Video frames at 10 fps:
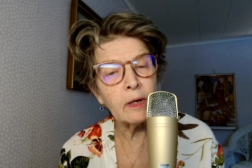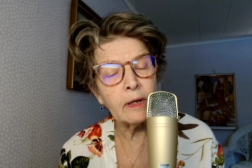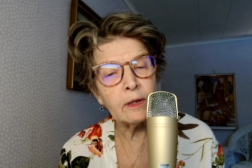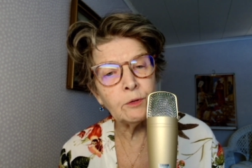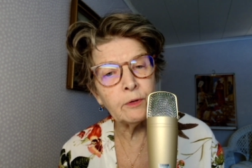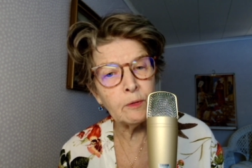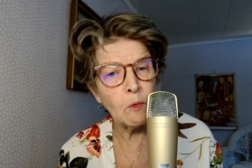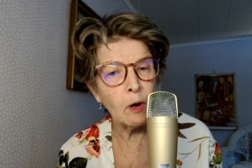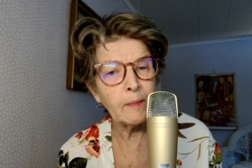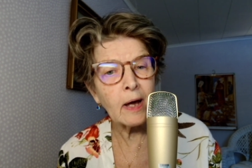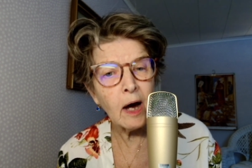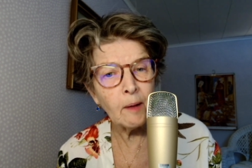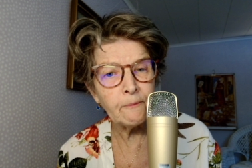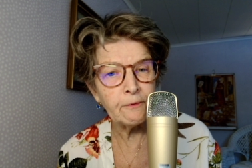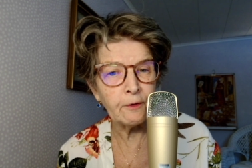do the warming
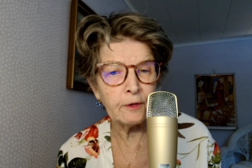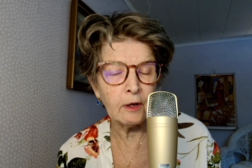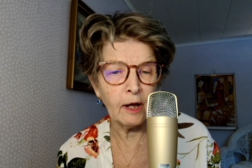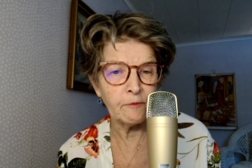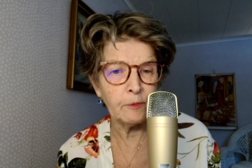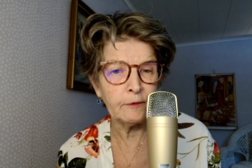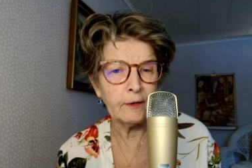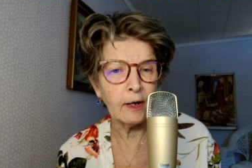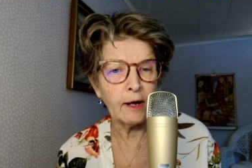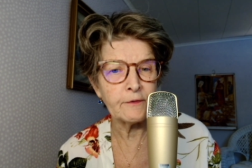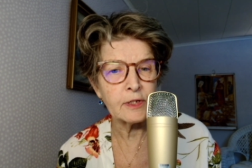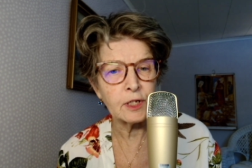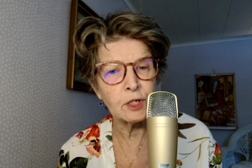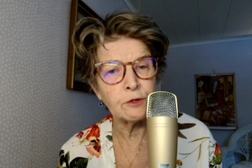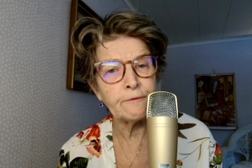up for the Life Between Life
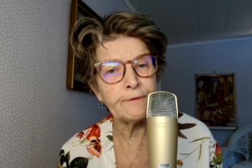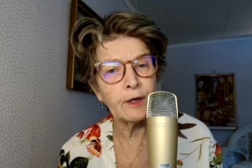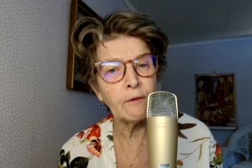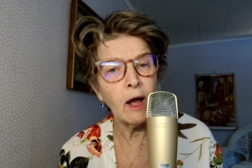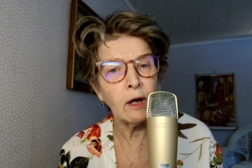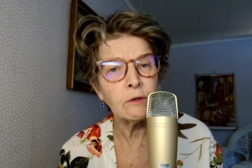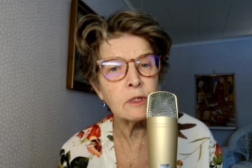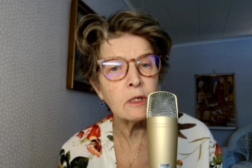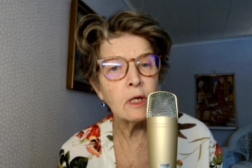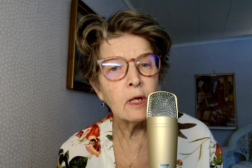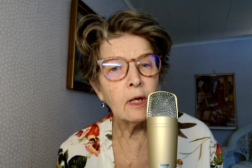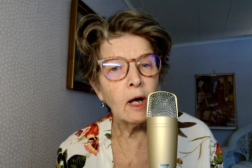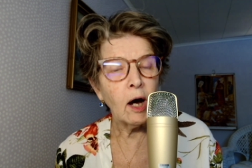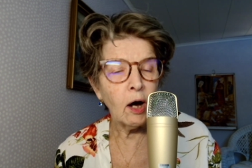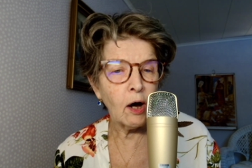session, to figure out
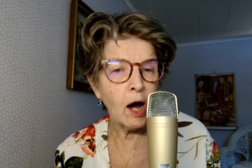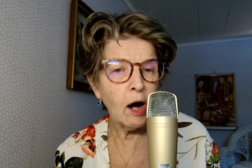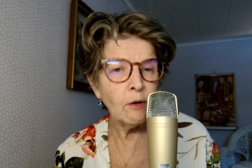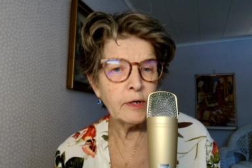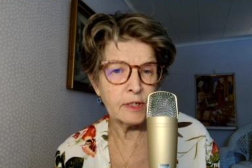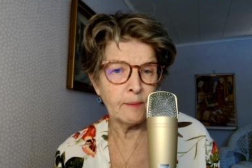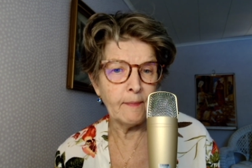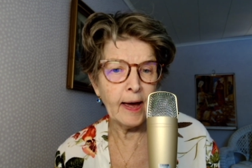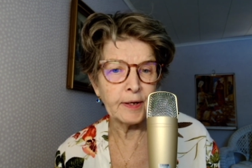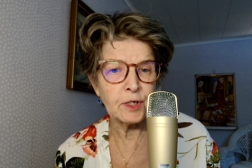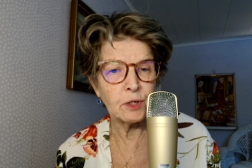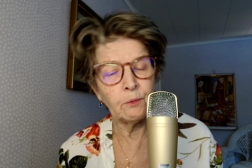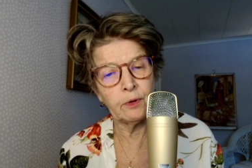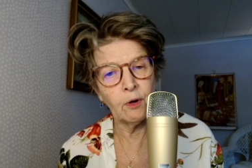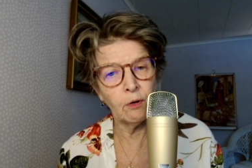how is the match
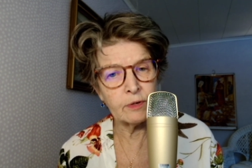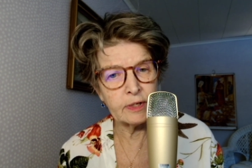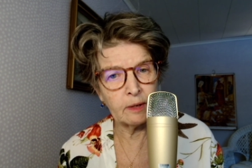with the hosting